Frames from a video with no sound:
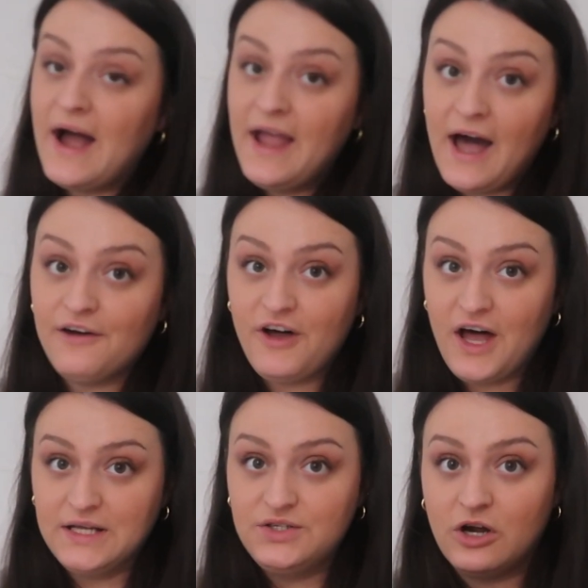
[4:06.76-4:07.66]
I have
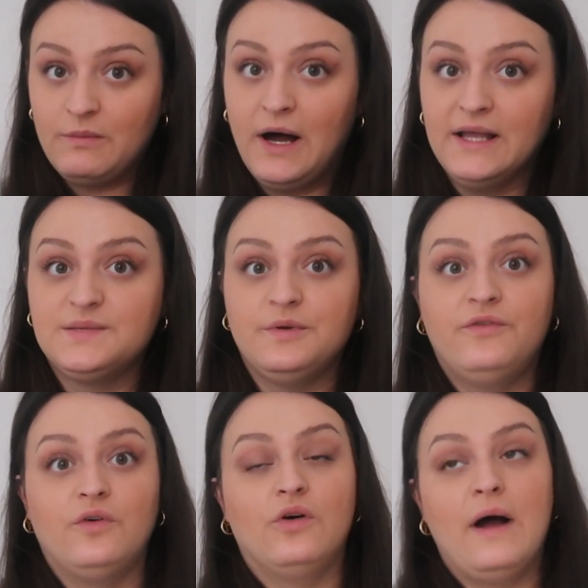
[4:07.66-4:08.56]
had Doc Martens
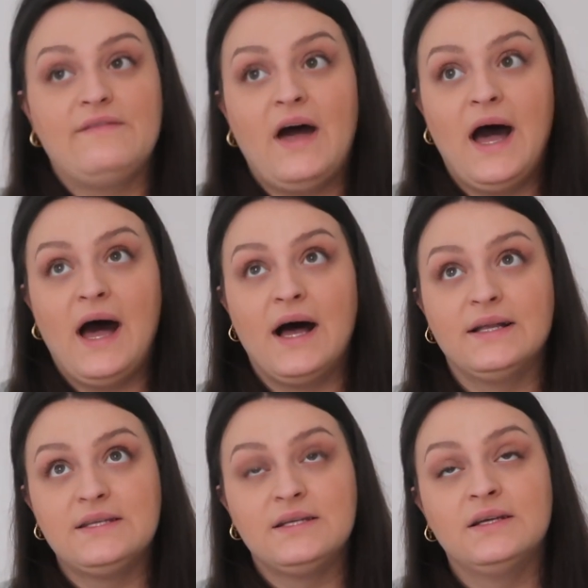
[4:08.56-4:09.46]
before. I've
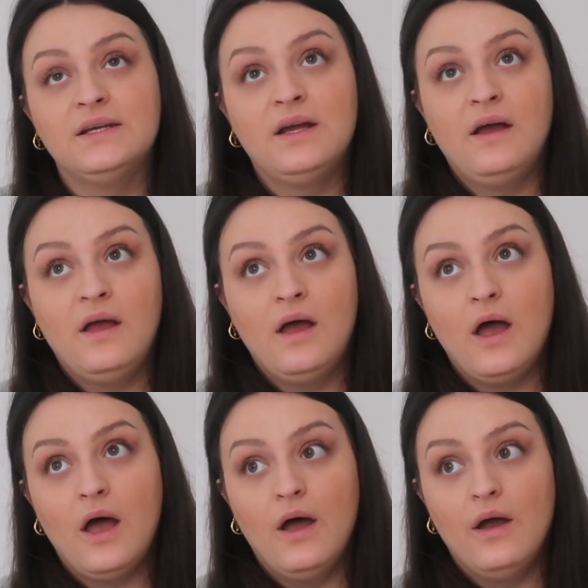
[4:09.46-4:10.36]
had
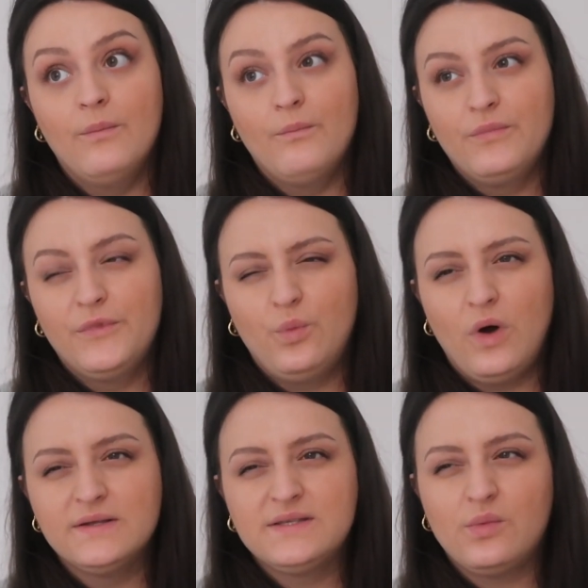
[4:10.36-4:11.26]
the
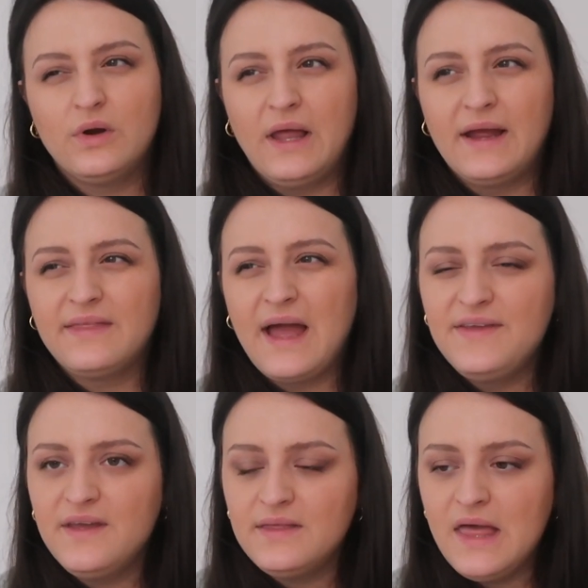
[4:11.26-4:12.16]
ones that were like, I
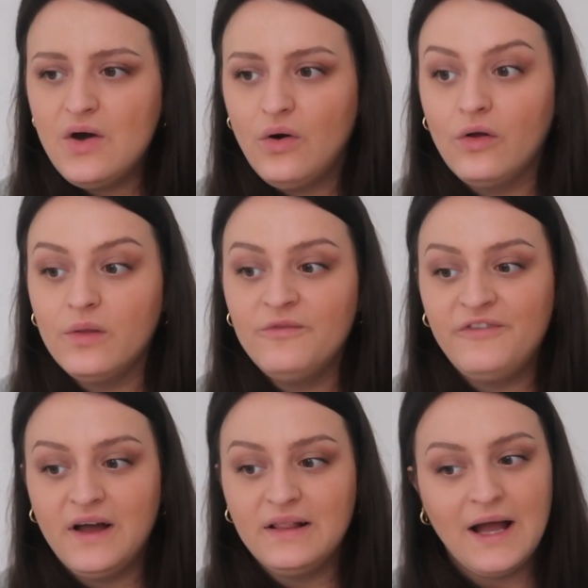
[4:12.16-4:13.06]
think they call them
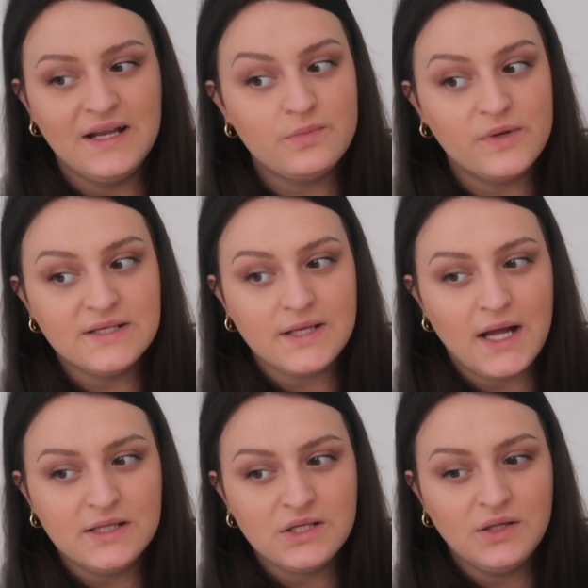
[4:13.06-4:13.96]
fur-lined, but it's
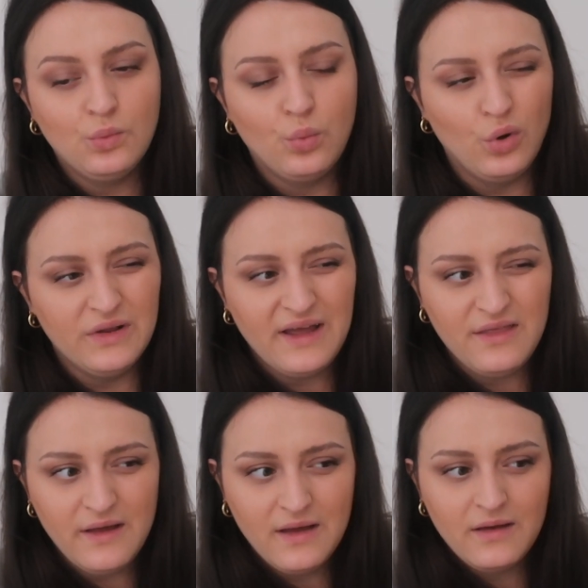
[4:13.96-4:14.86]
actually wool, I
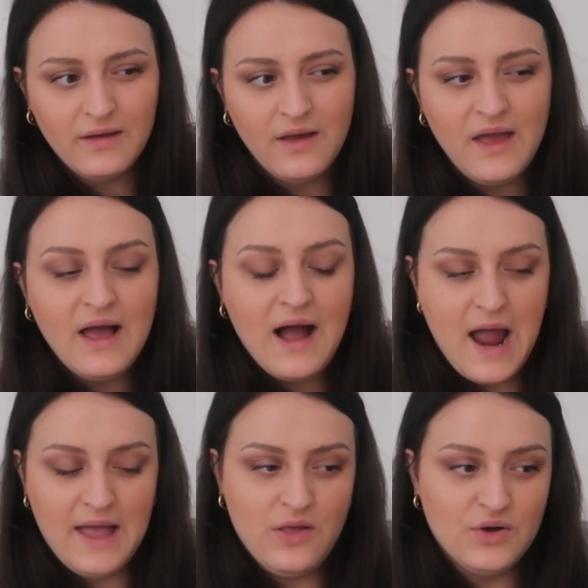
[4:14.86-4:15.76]
think. I
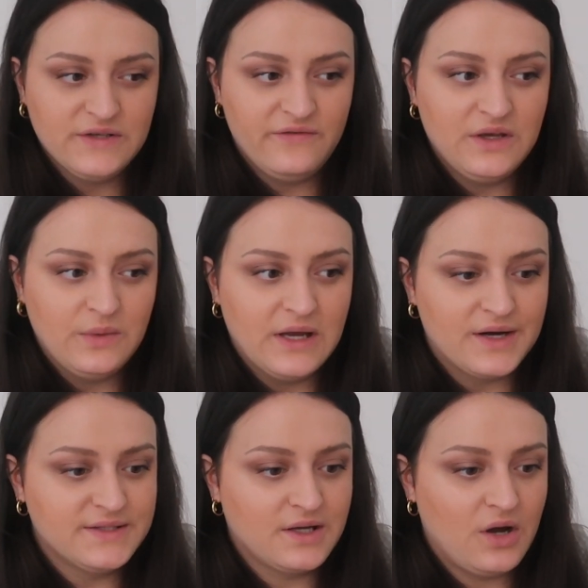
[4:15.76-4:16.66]
had those a few
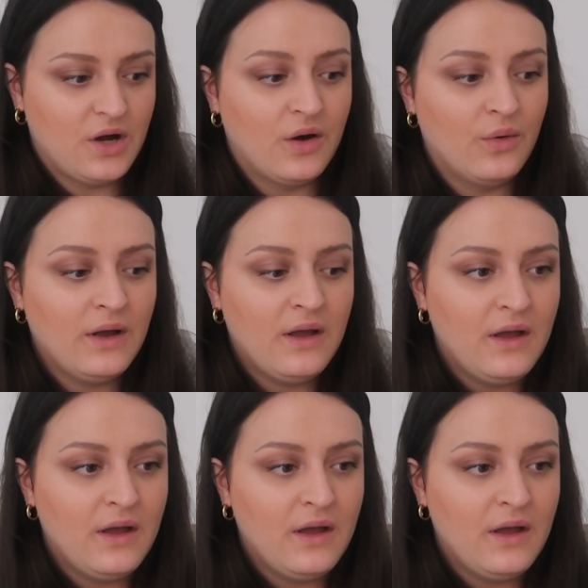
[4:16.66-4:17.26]
years ago.